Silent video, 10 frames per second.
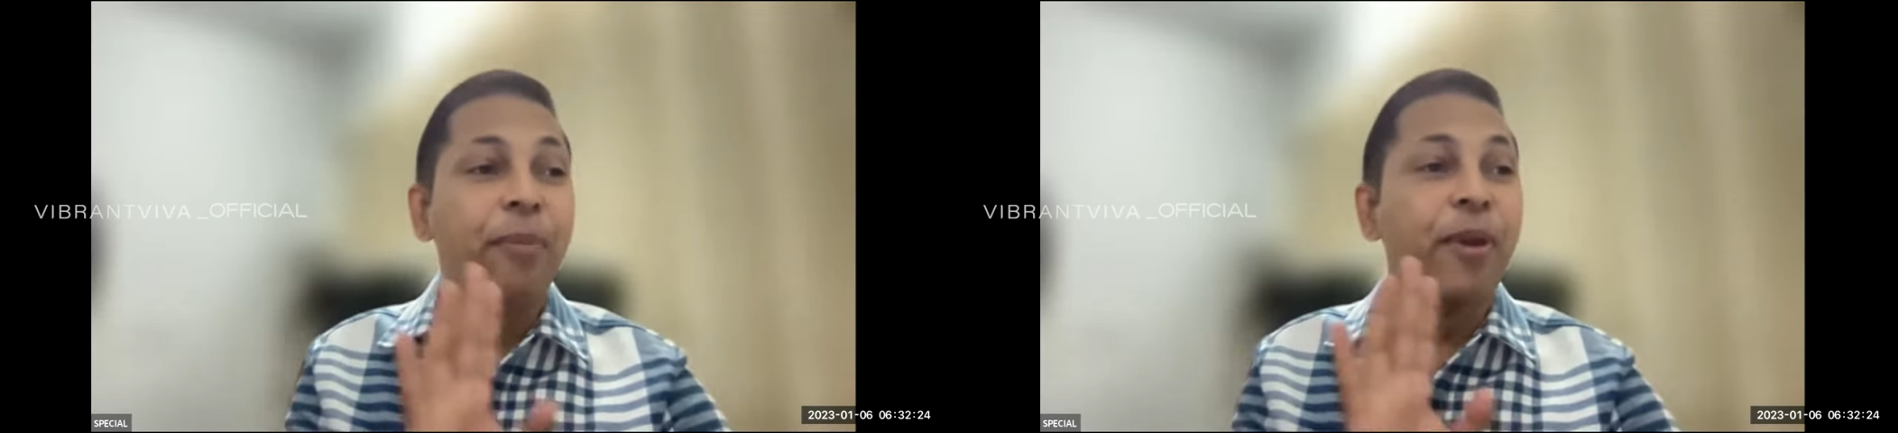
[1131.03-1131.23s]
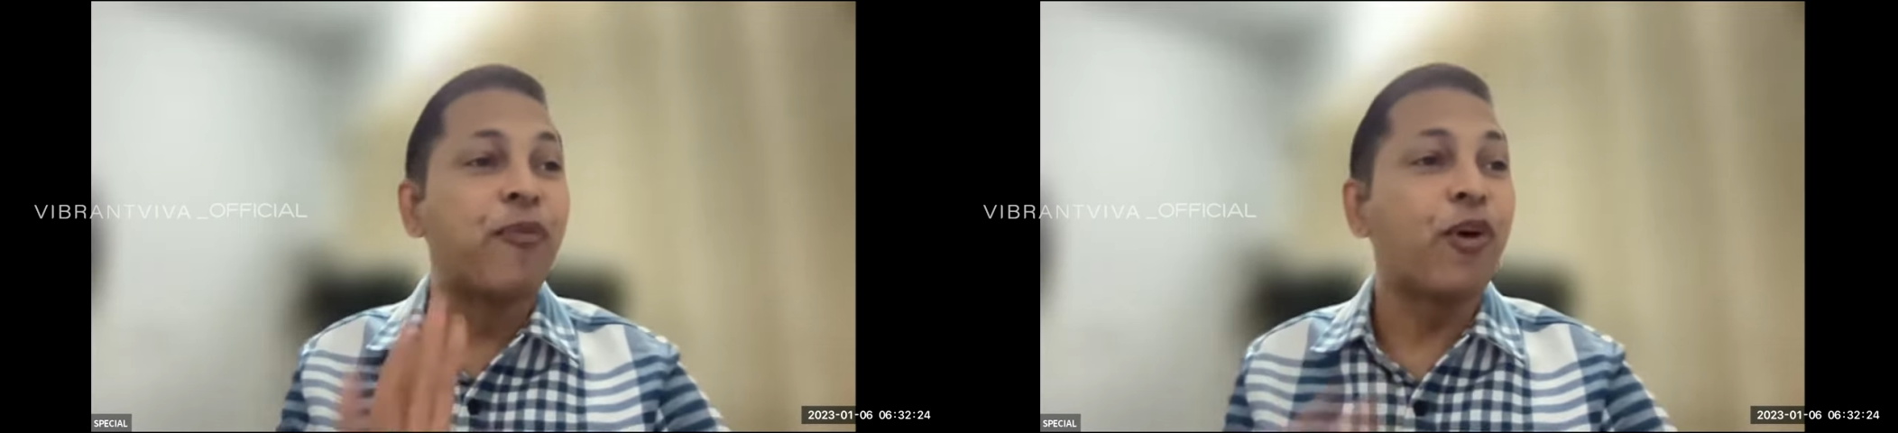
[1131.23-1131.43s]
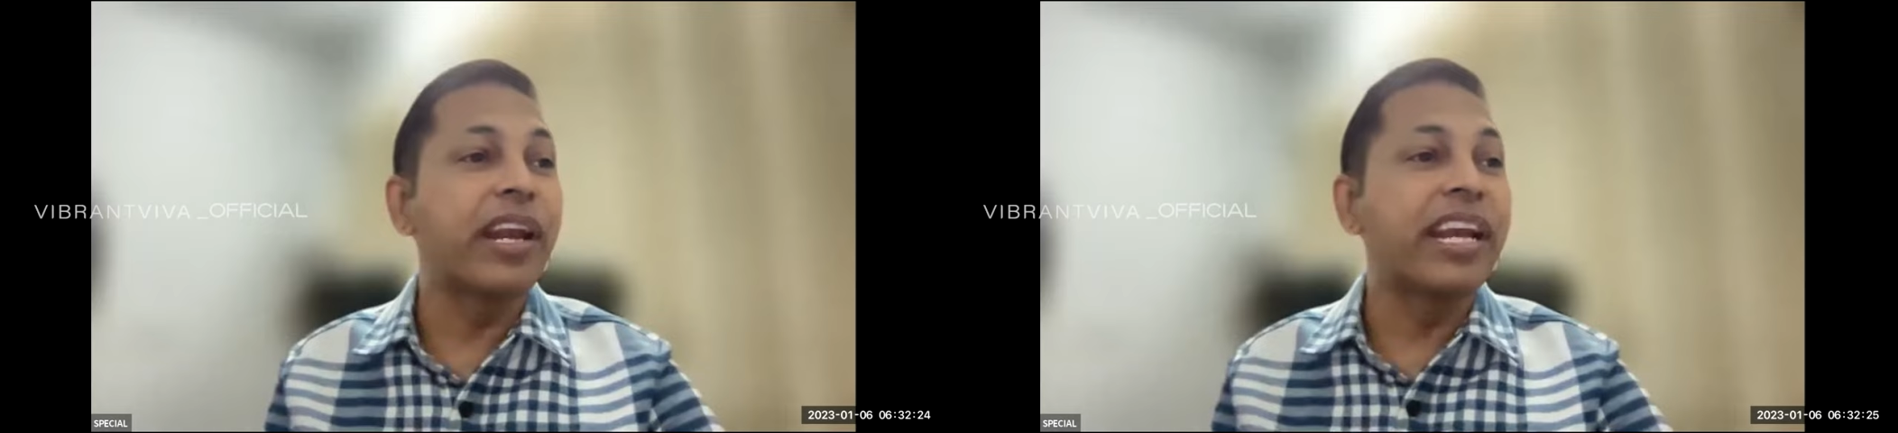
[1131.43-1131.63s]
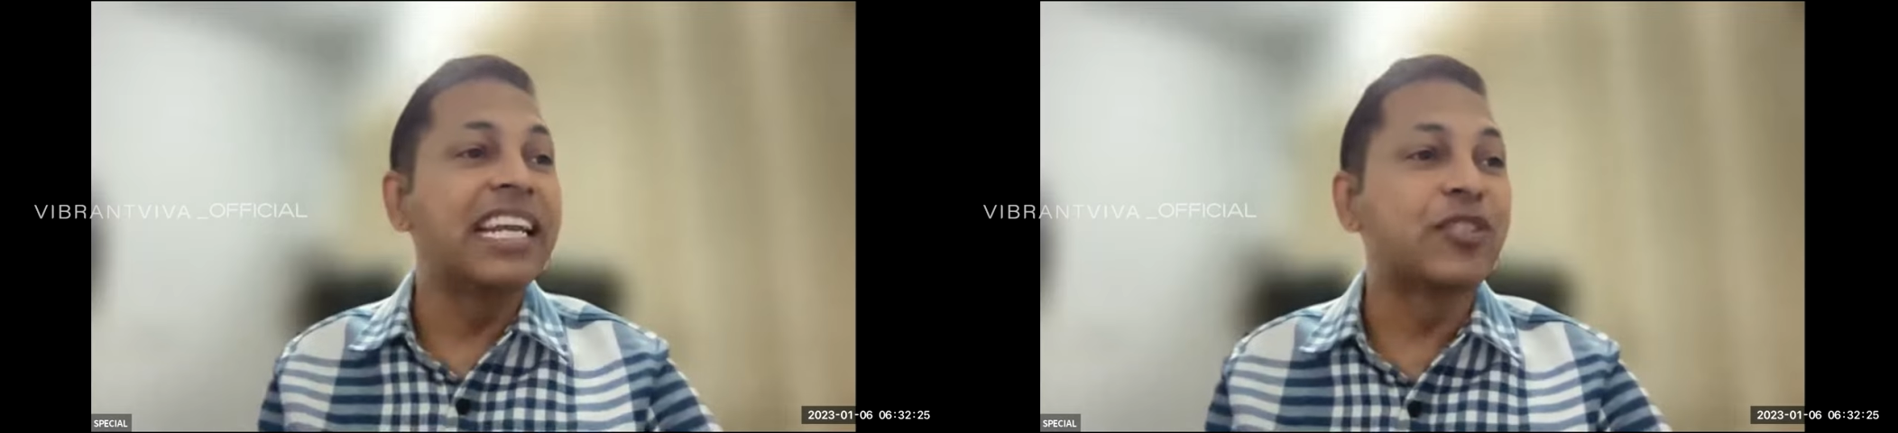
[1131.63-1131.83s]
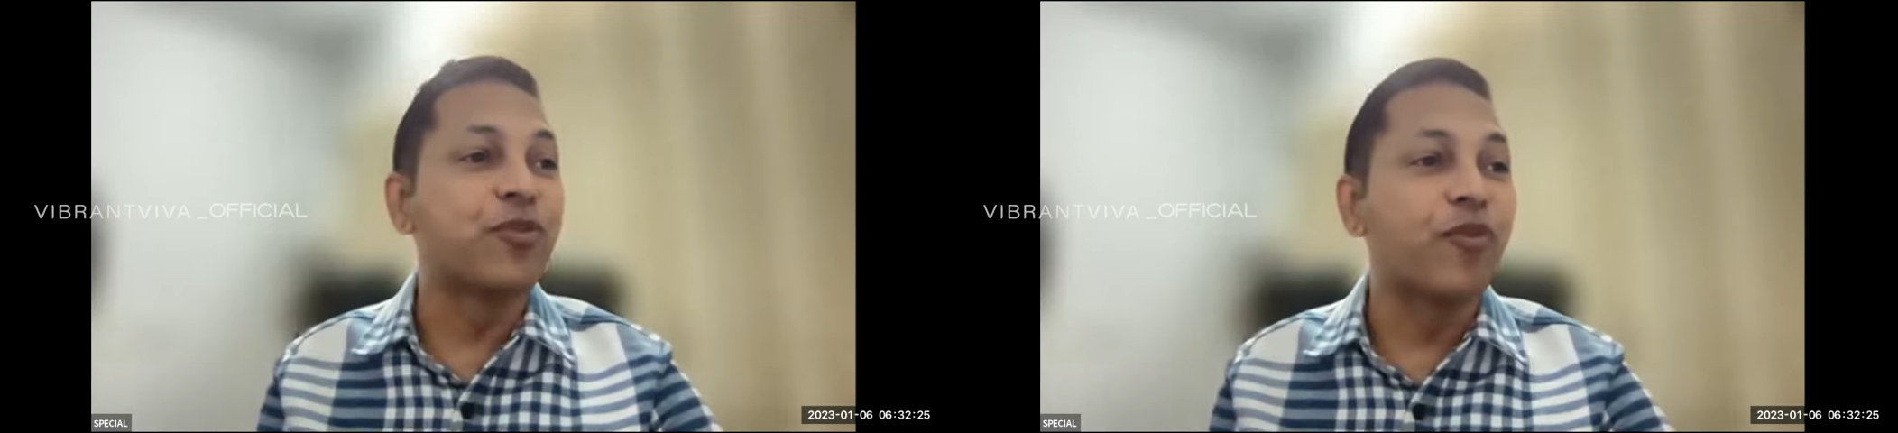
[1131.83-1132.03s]
Before
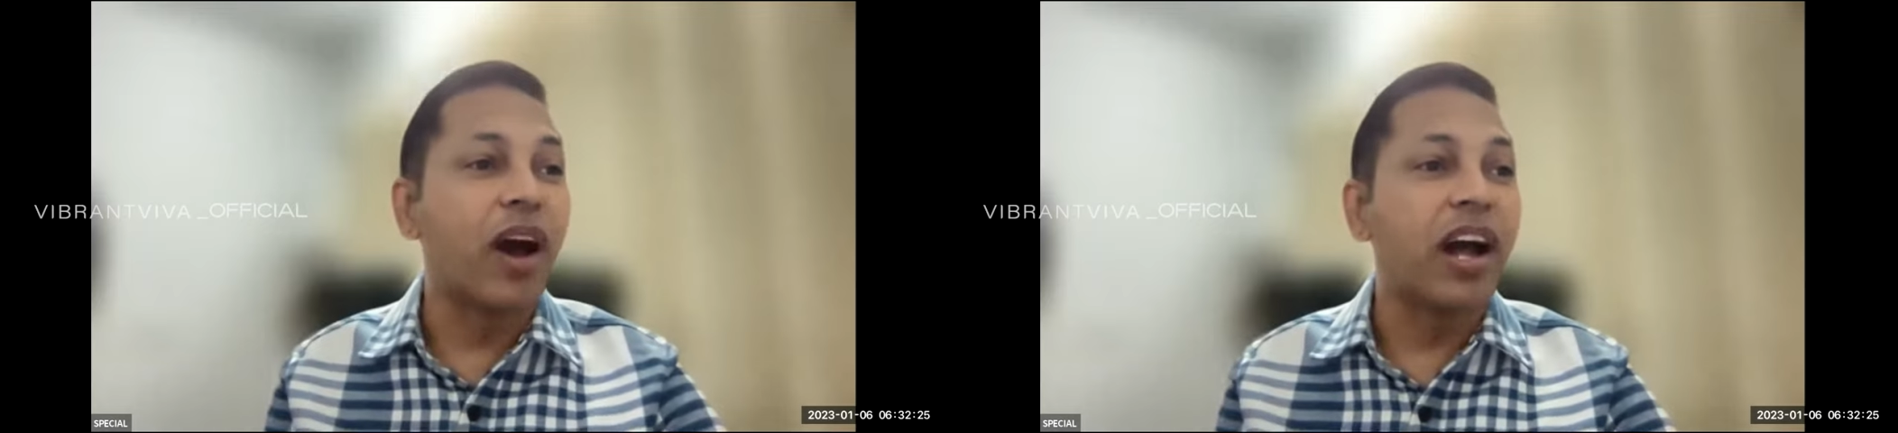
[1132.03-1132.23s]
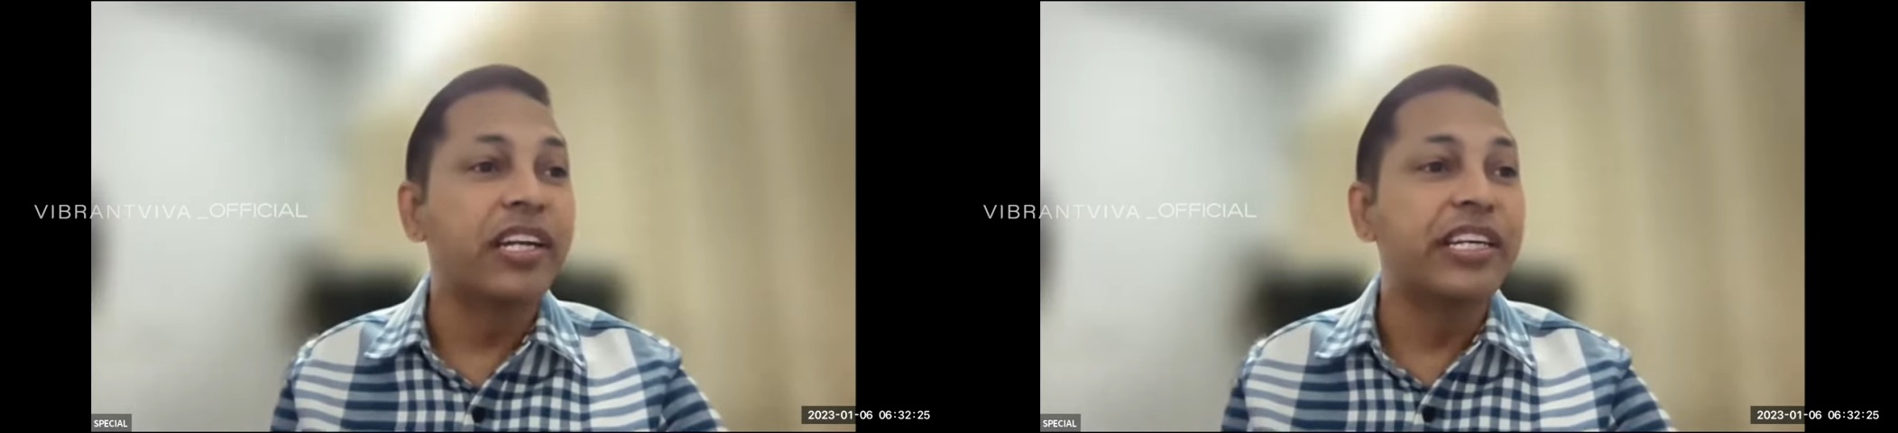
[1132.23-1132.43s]
indusviva,